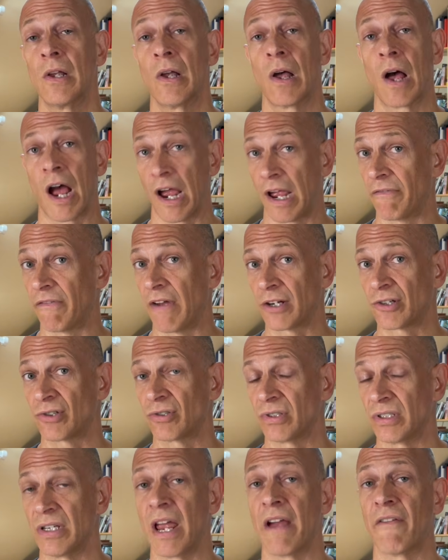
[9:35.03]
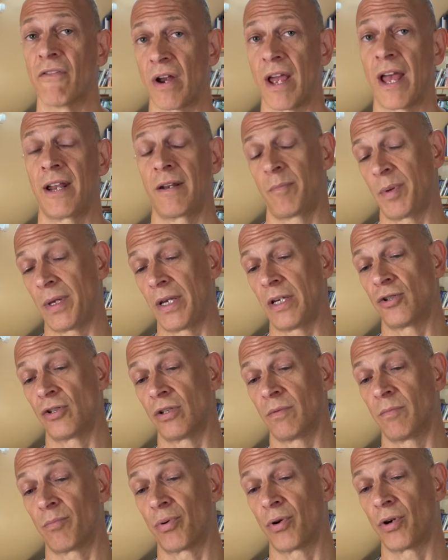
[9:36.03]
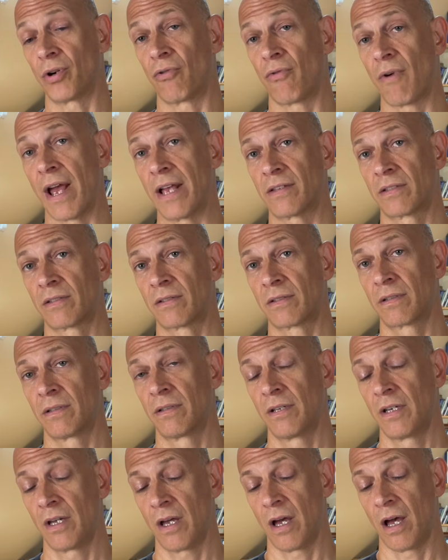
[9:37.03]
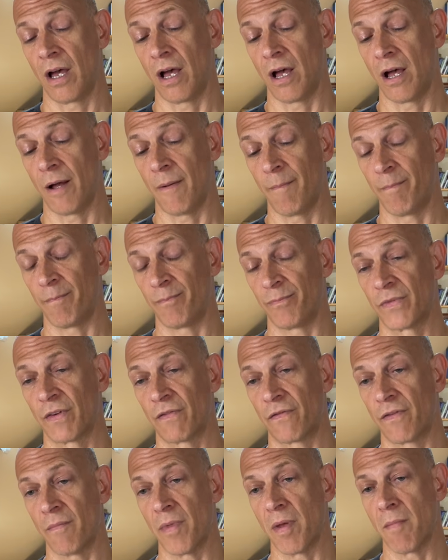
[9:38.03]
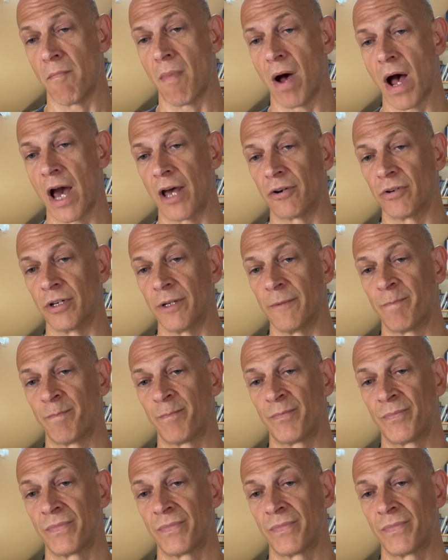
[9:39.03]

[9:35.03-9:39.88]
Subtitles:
I've actually never had a patient progress from the moderate